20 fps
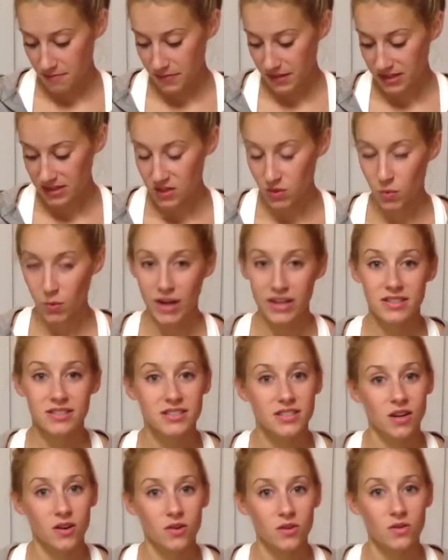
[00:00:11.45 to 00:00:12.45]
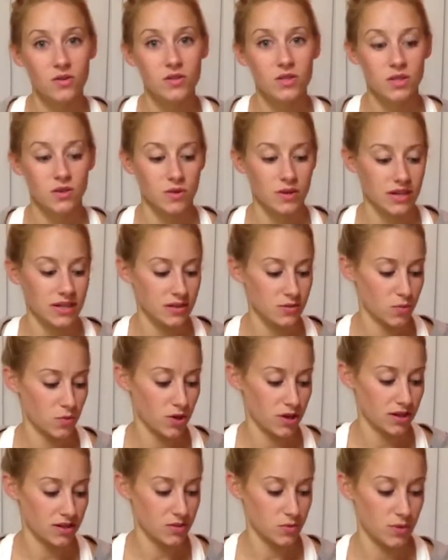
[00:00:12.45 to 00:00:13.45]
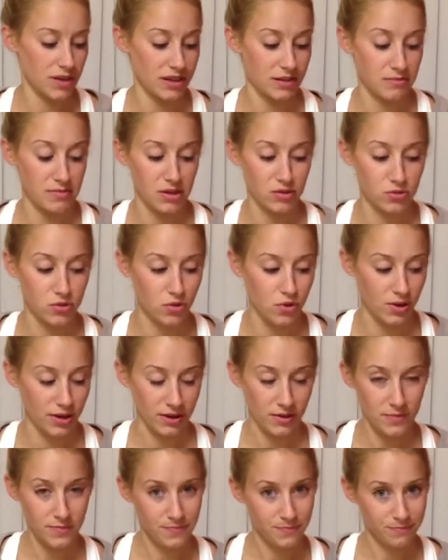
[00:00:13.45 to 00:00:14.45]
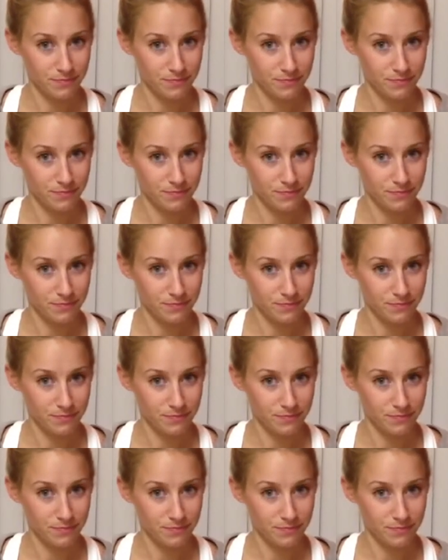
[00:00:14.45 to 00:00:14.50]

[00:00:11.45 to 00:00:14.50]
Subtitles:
It's a whetstone, so it works with mineral oil,